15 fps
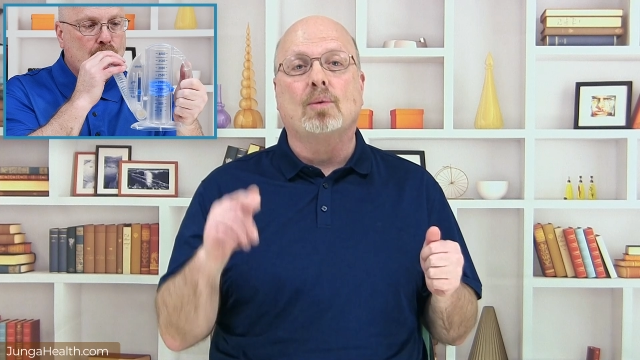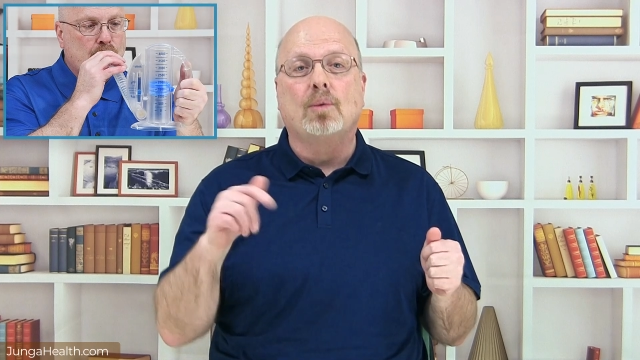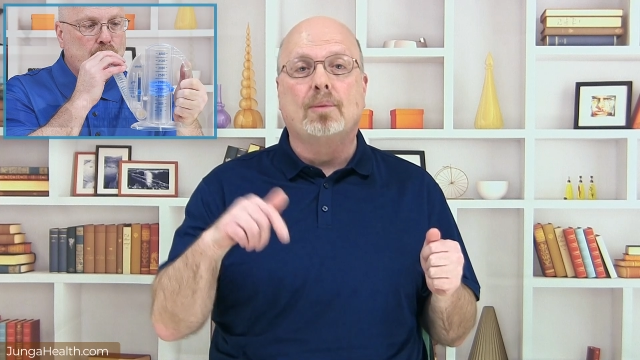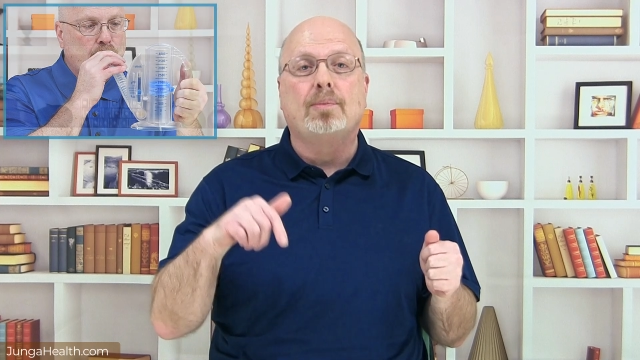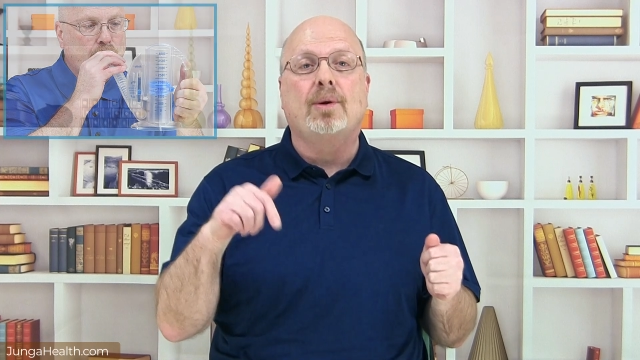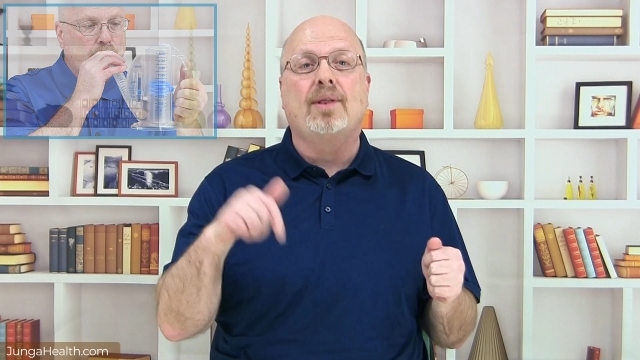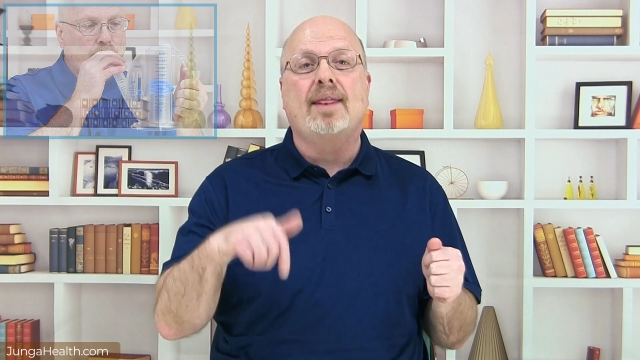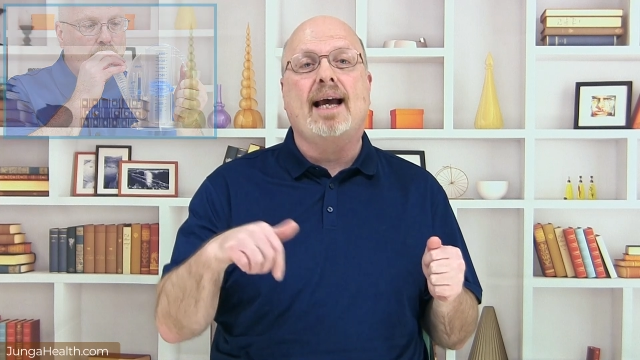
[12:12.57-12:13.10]
we'll
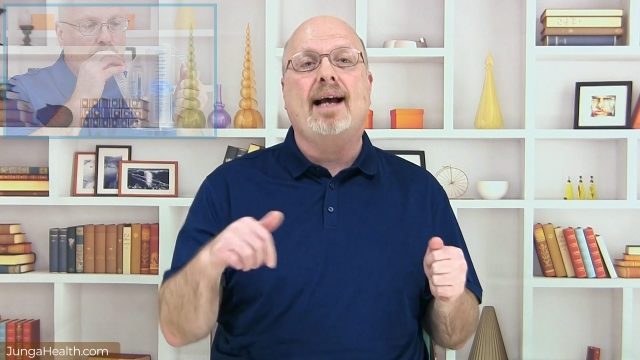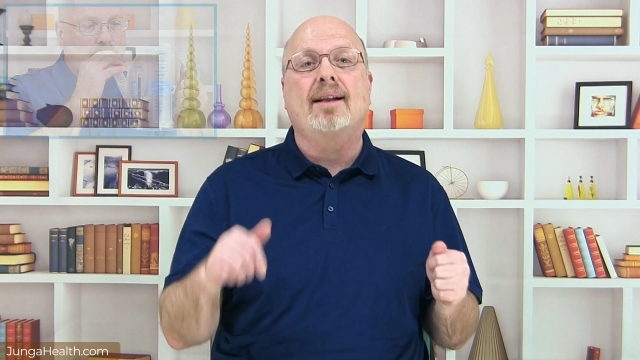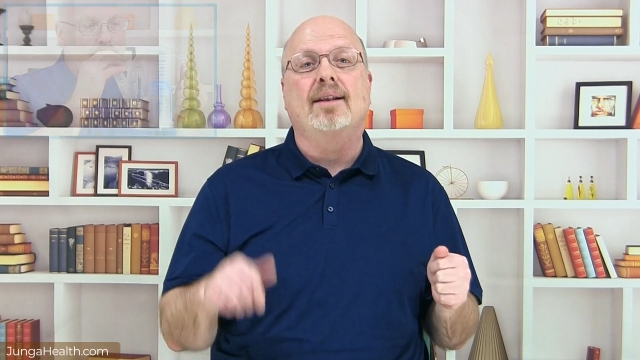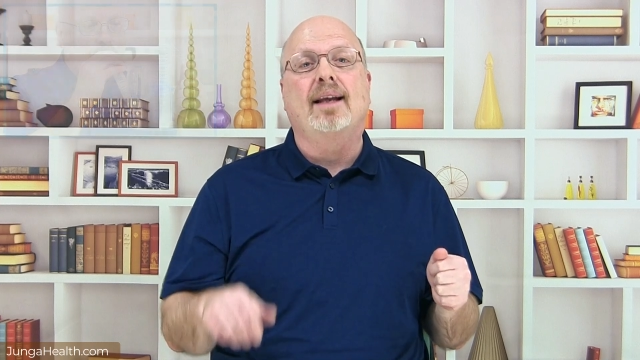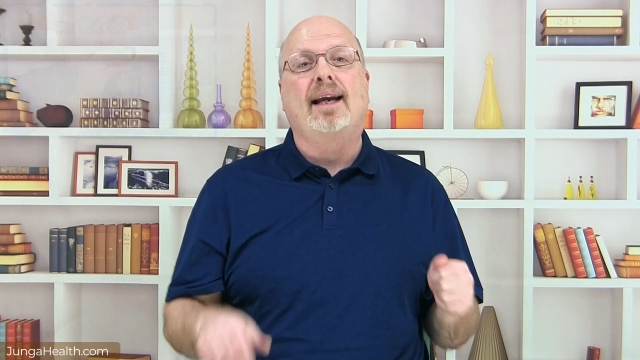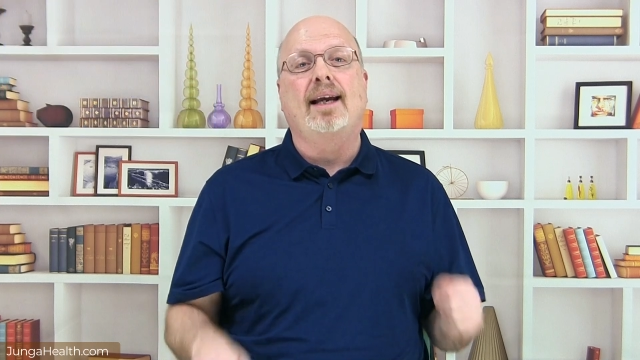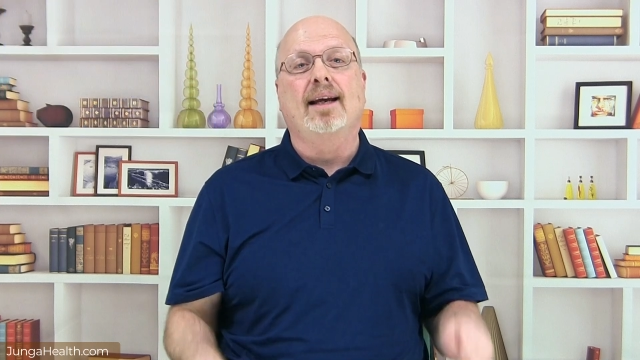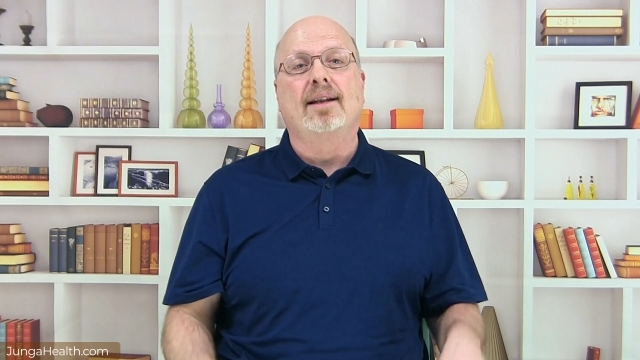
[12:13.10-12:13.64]
put that
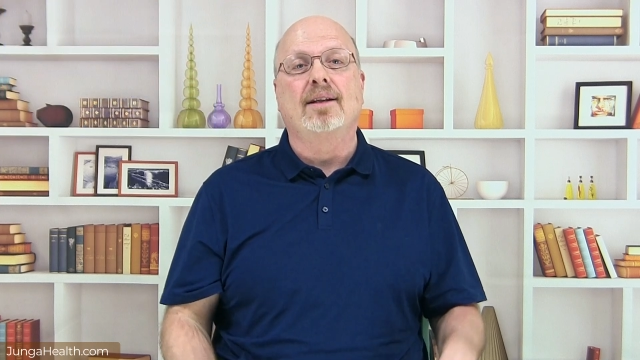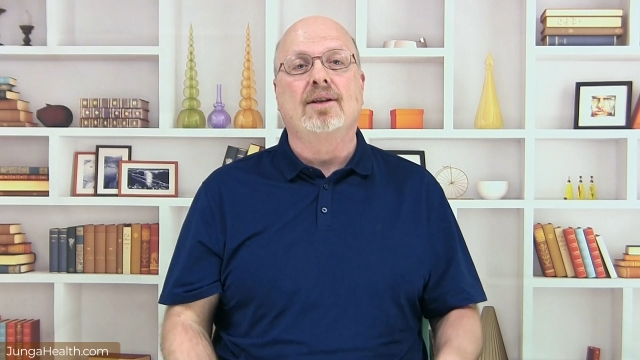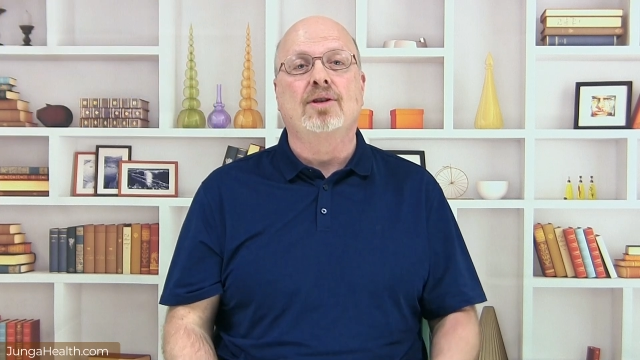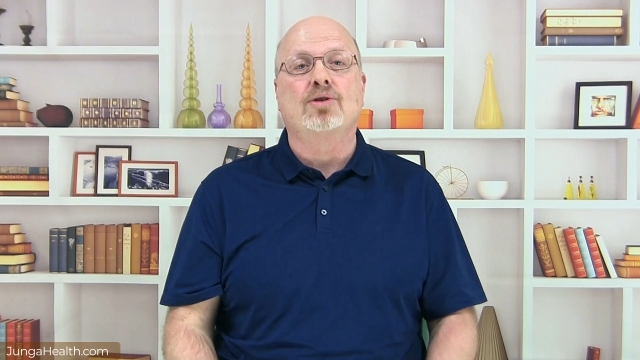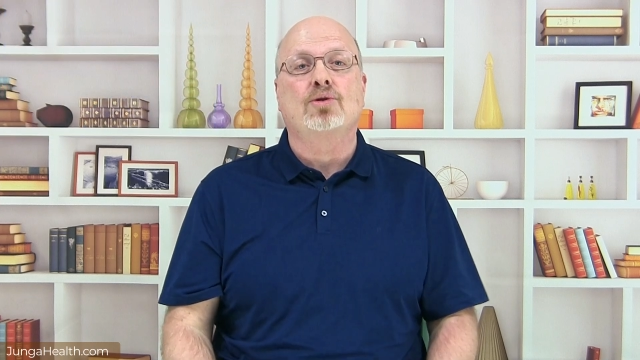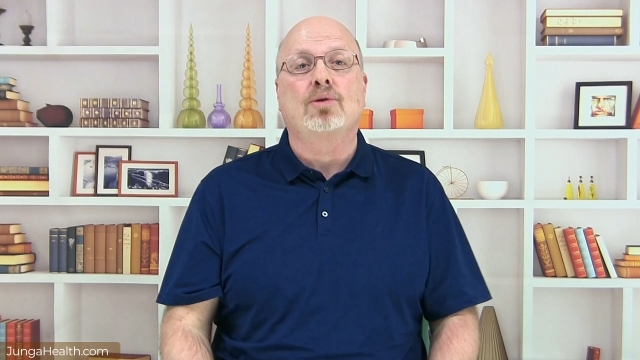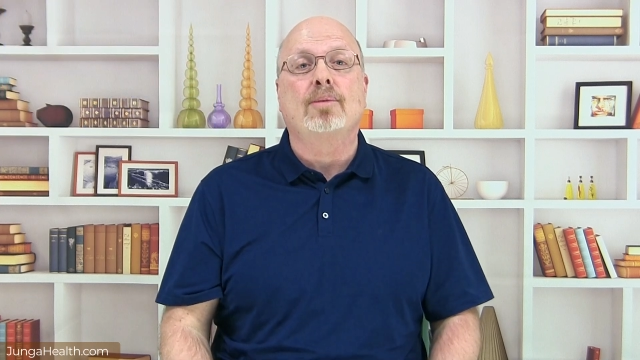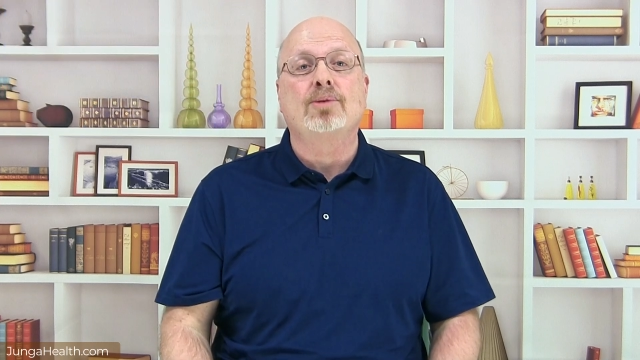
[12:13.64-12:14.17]
link in the
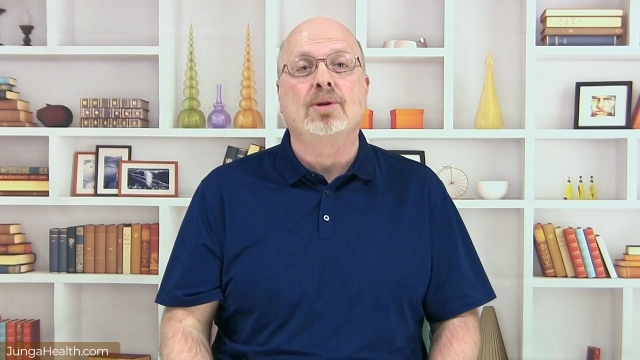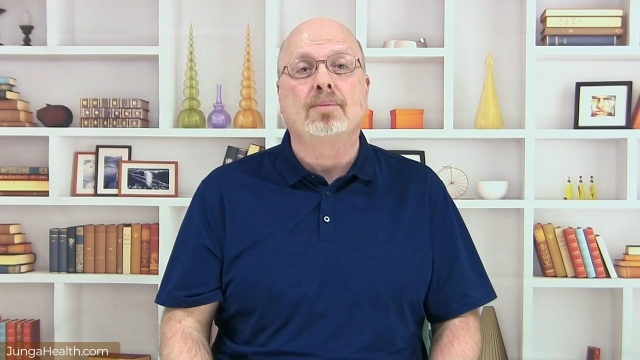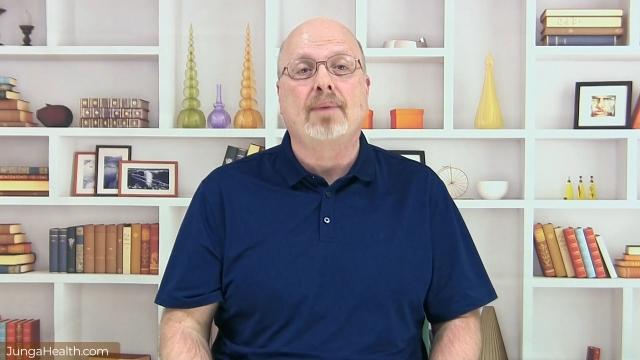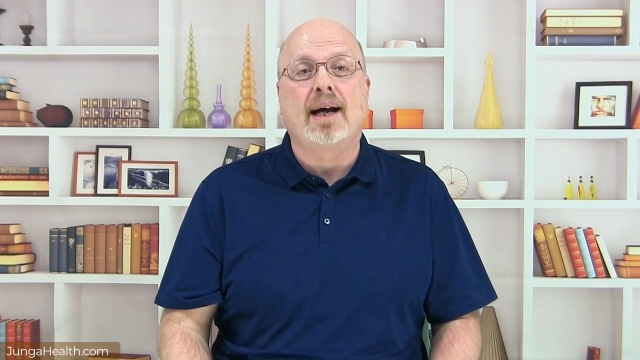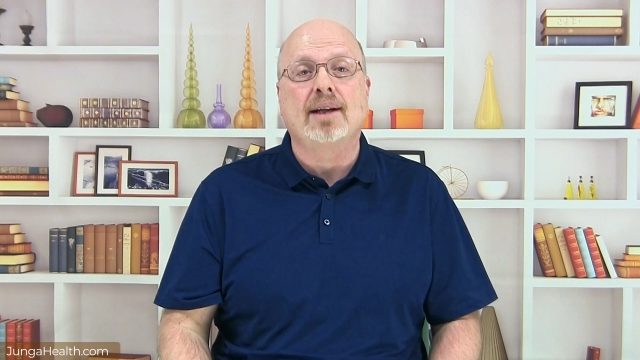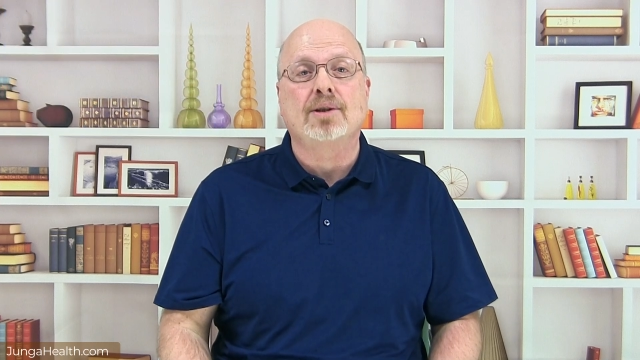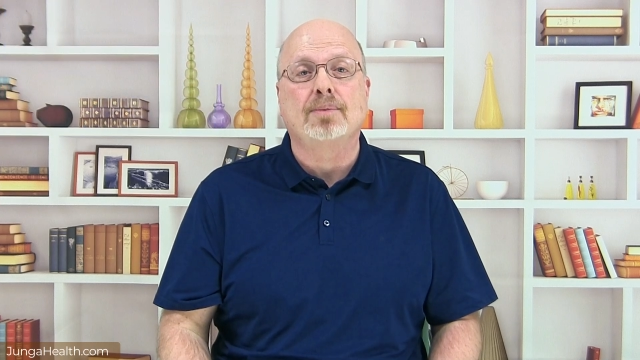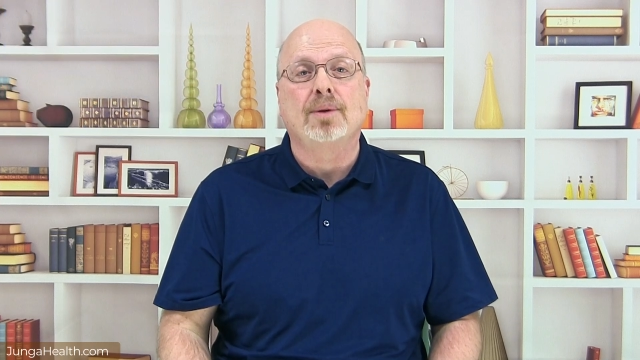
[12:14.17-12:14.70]
description
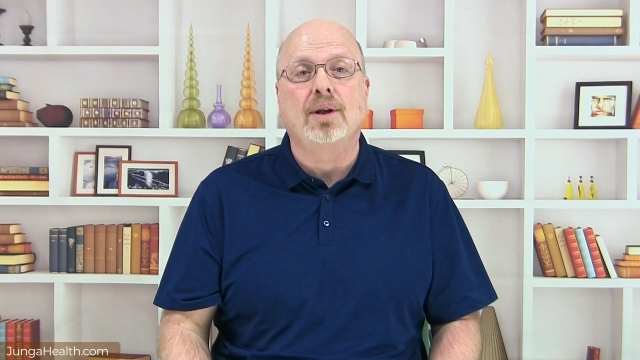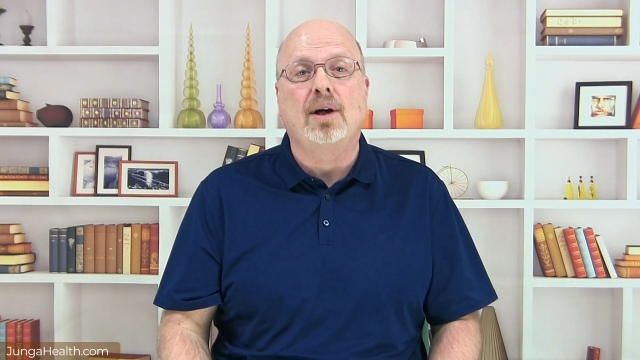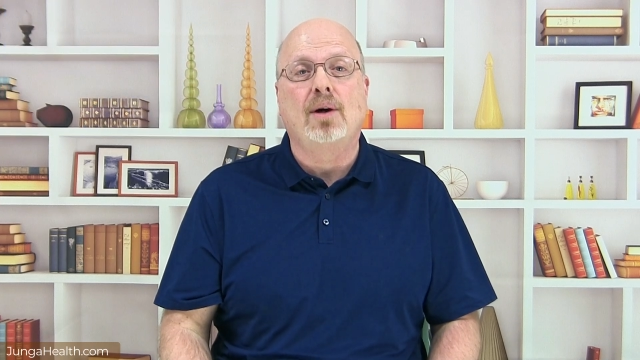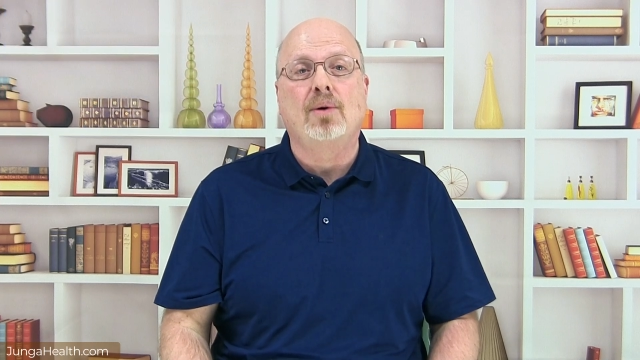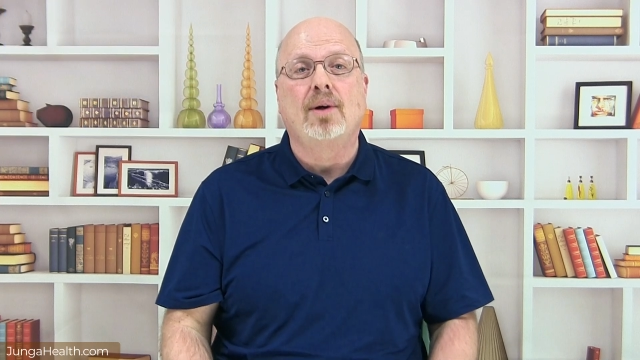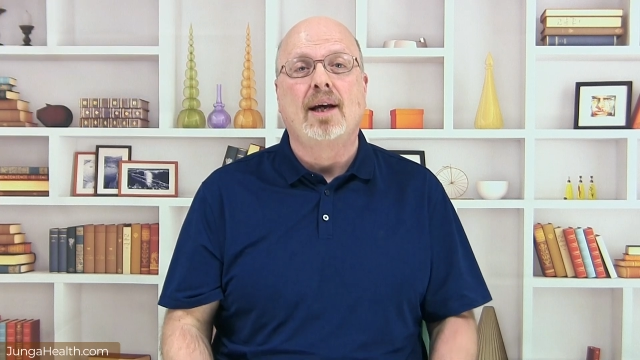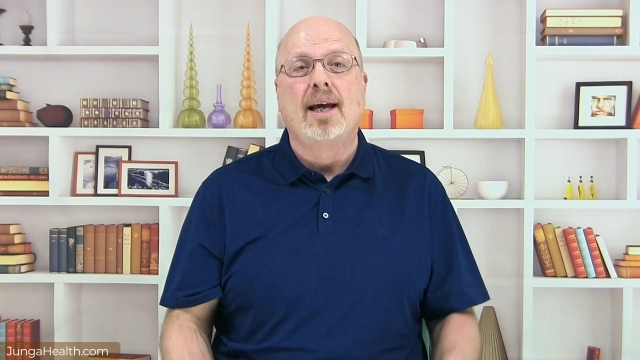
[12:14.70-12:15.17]
box below,